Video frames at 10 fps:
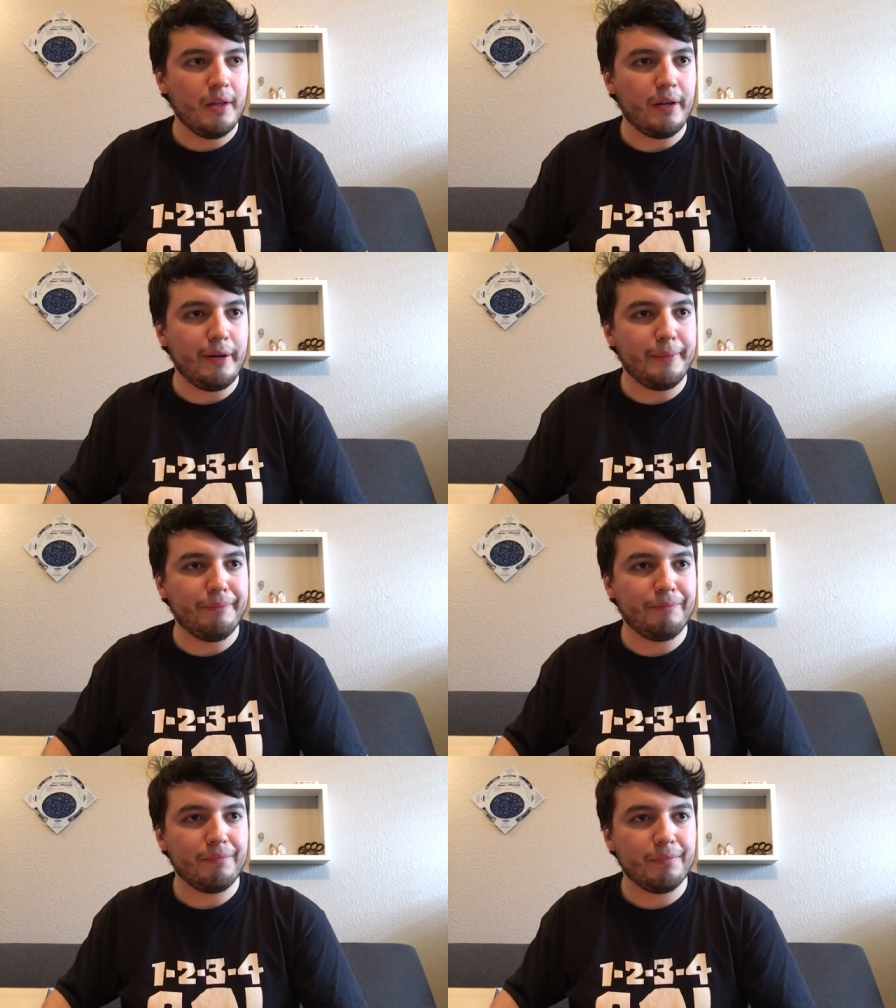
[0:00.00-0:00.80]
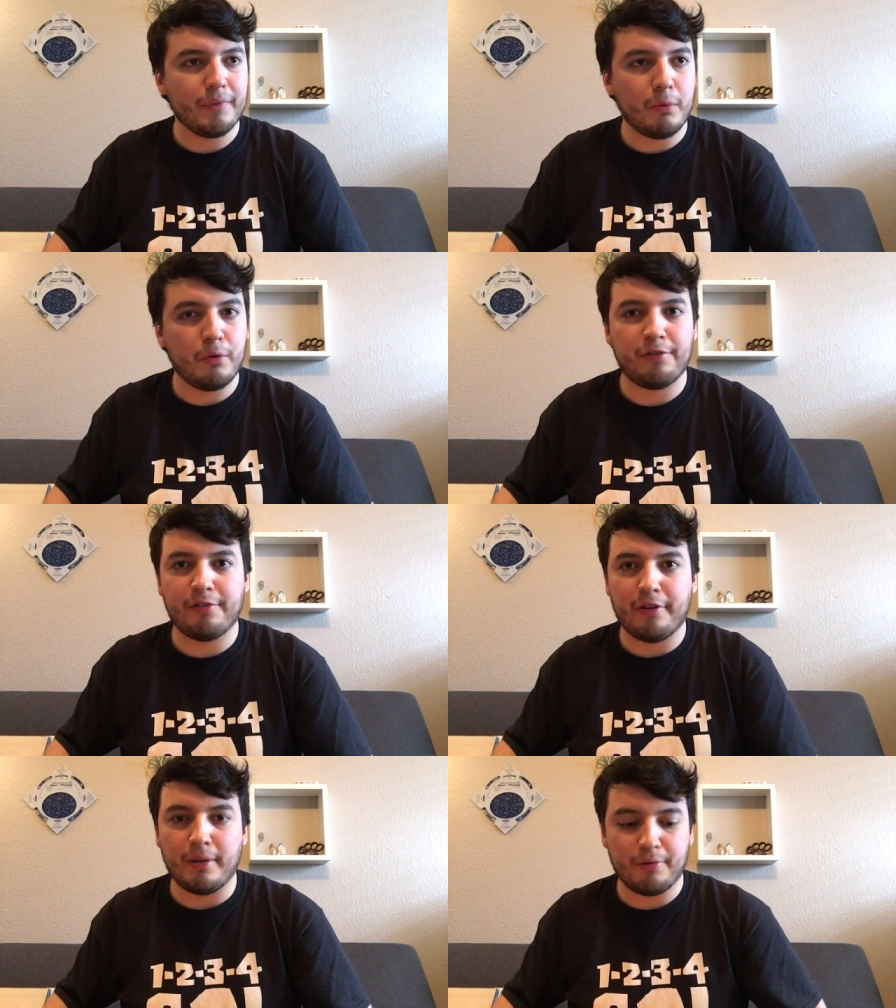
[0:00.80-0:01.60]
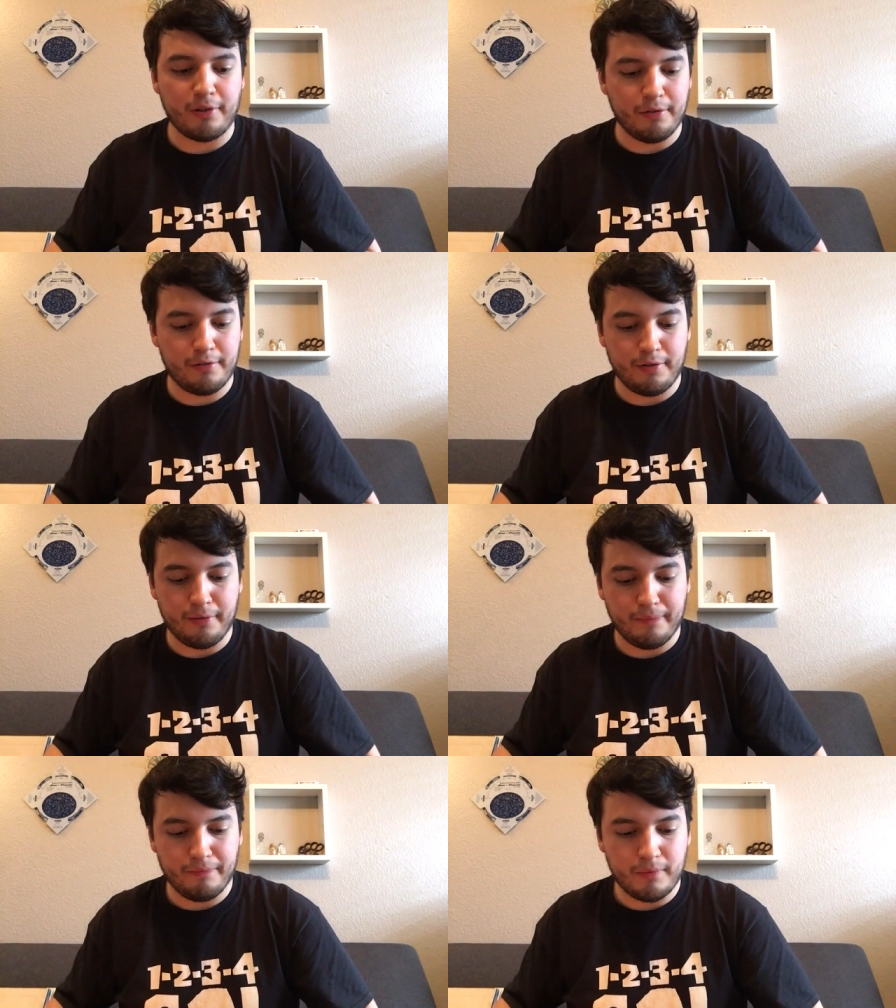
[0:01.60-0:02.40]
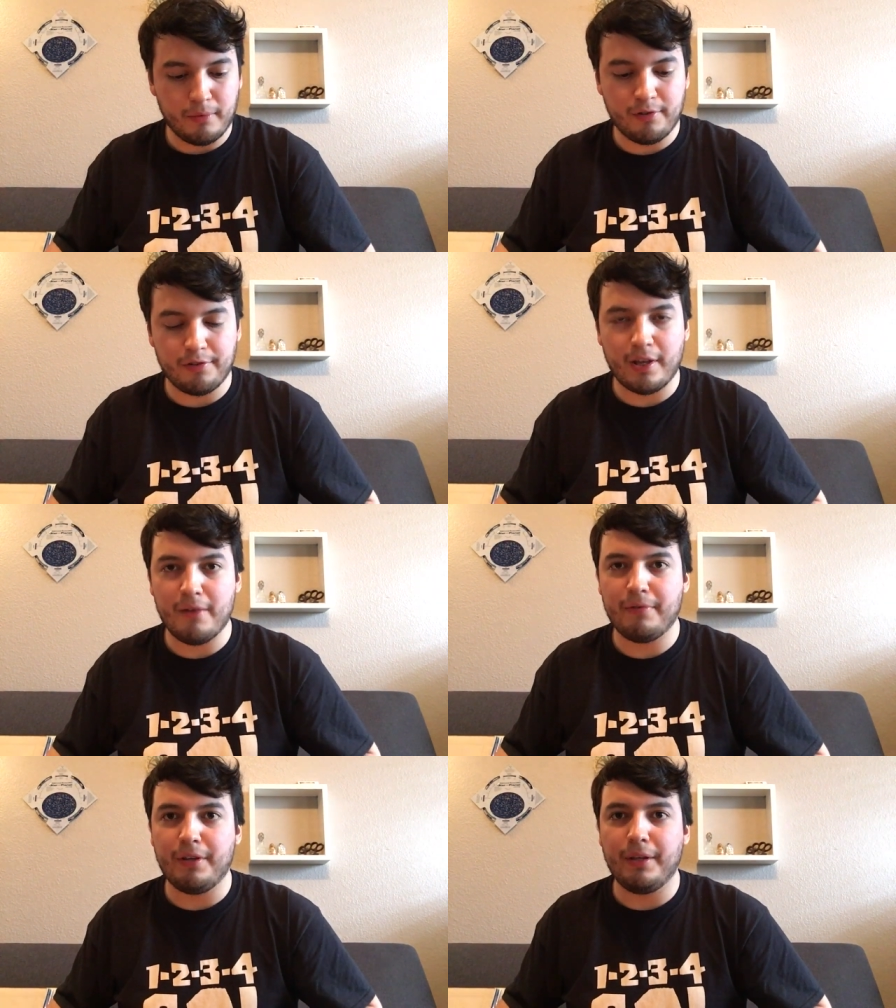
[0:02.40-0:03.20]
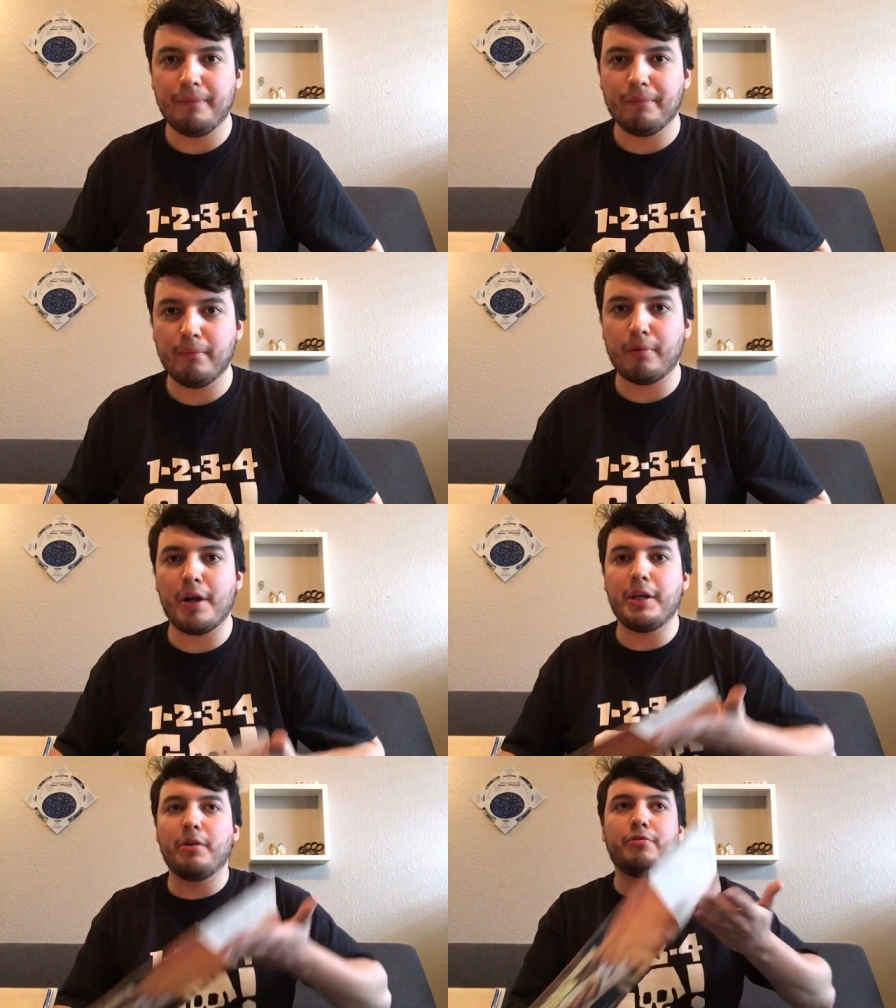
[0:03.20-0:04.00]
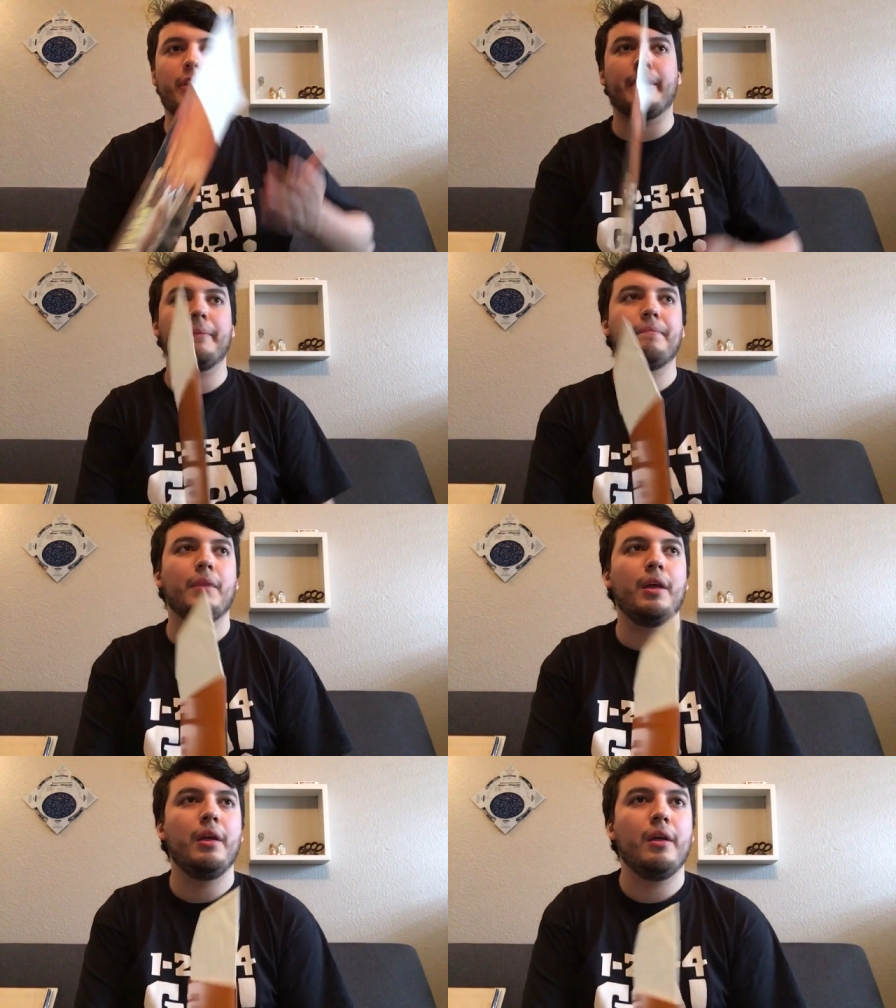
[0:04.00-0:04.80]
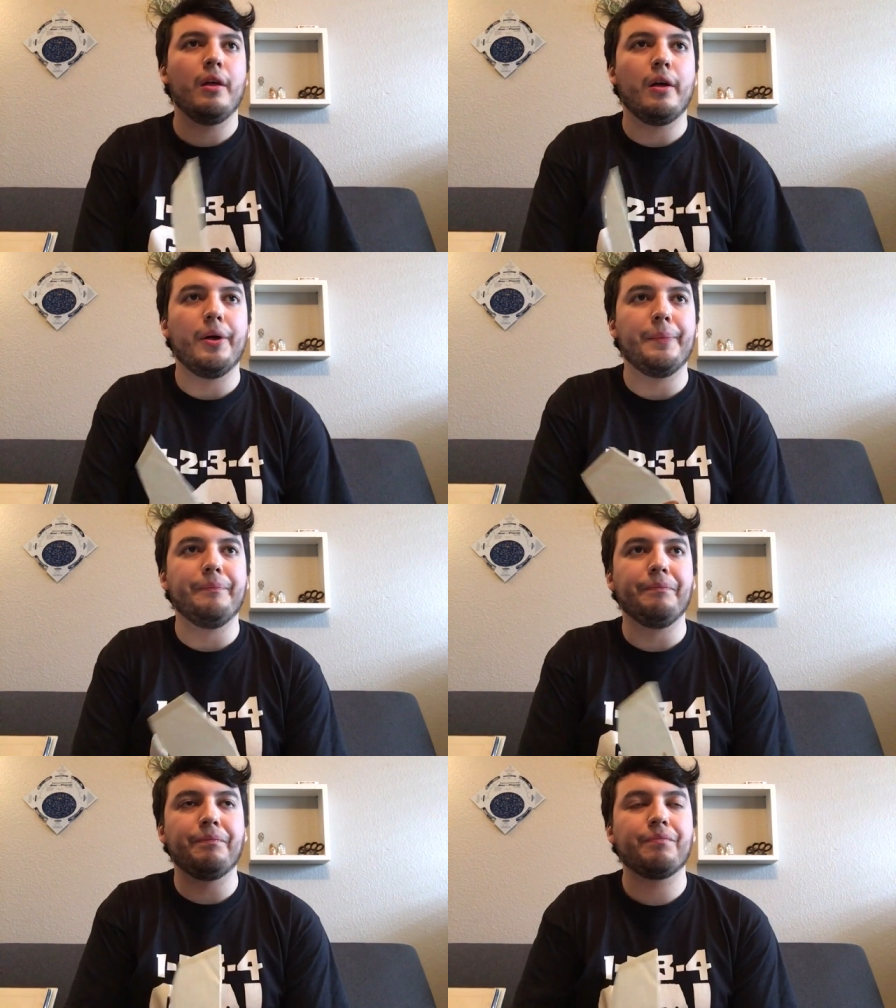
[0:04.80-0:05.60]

Um, War comes close too, which is a heavy Brian Eno track, um,